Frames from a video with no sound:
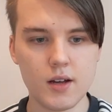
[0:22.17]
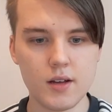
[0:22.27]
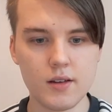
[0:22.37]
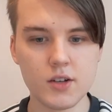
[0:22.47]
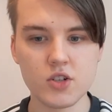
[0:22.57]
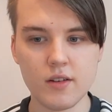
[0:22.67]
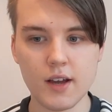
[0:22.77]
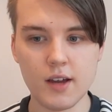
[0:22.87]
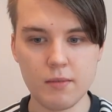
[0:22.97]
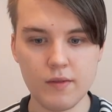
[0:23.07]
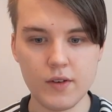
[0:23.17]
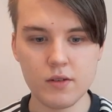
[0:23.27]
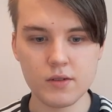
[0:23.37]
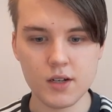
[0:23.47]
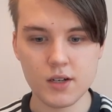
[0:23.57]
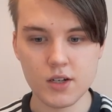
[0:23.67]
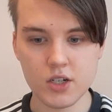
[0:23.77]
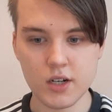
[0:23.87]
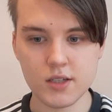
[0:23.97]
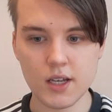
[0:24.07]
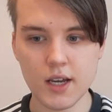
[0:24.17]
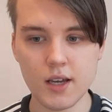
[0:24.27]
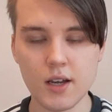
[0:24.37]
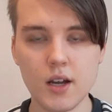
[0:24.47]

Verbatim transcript: central attacking midfielder, shall I say,